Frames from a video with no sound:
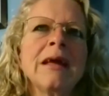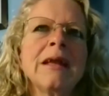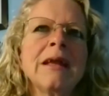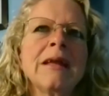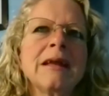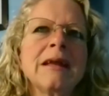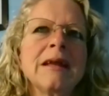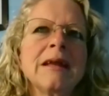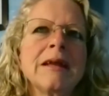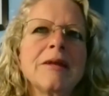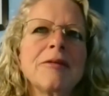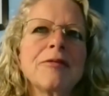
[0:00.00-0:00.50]

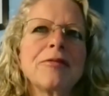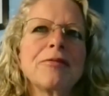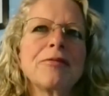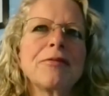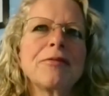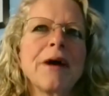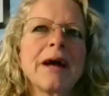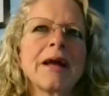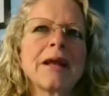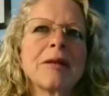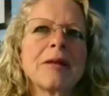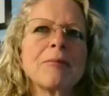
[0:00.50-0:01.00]
did it
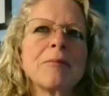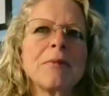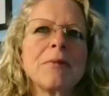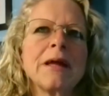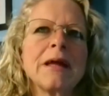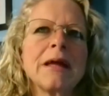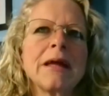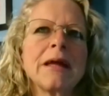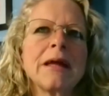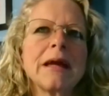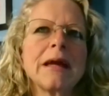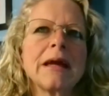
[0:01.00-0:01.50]
affect
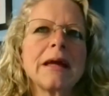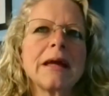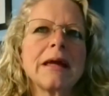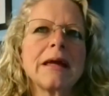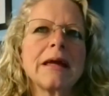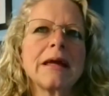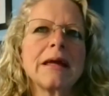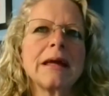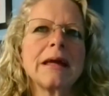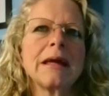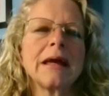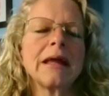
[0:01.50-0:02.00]
me
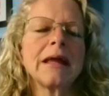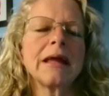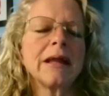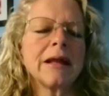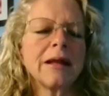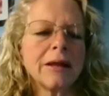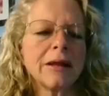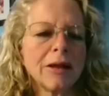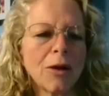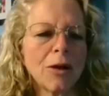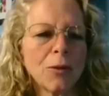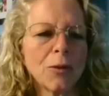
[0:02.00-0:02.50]
in the
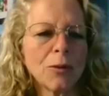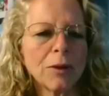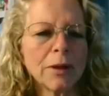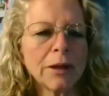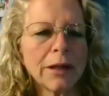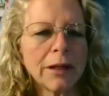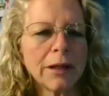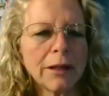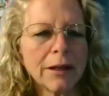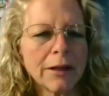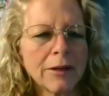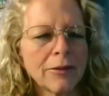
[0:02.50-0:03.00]

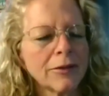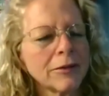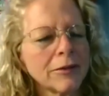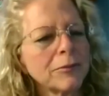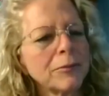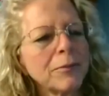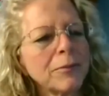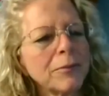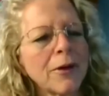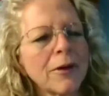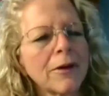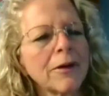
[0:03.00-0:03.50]
loneliness
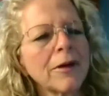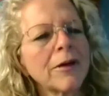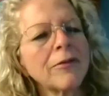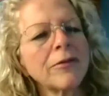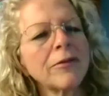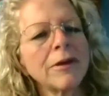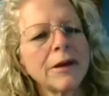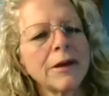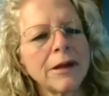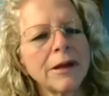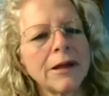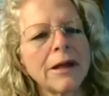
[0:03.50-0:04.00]
part of
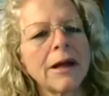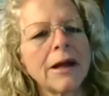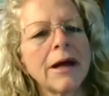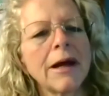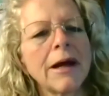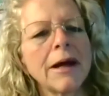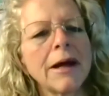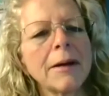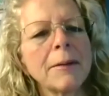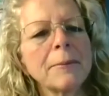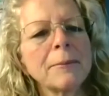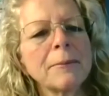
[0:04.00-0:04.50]
it?
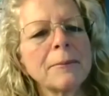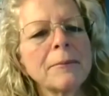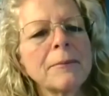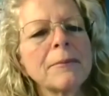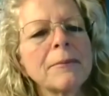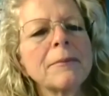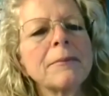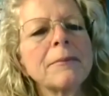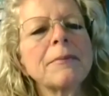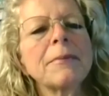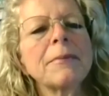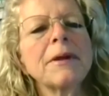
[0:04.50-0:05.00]
Yeah,
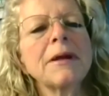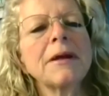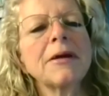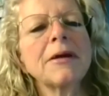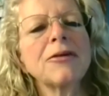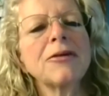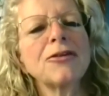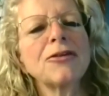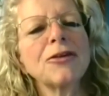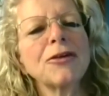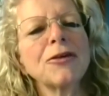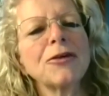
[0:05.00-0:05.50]

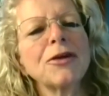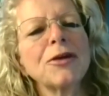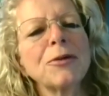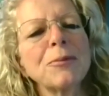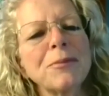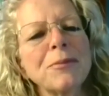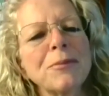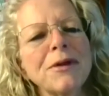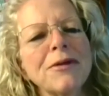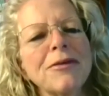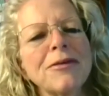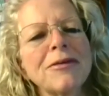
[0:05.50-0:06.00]
because you
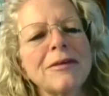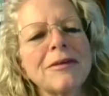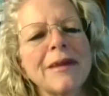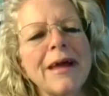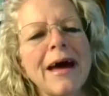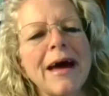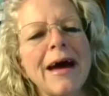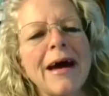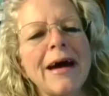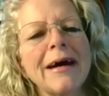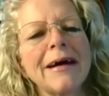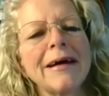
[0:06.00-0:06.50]
miss
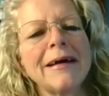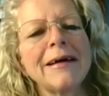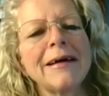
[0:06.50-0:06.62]
that.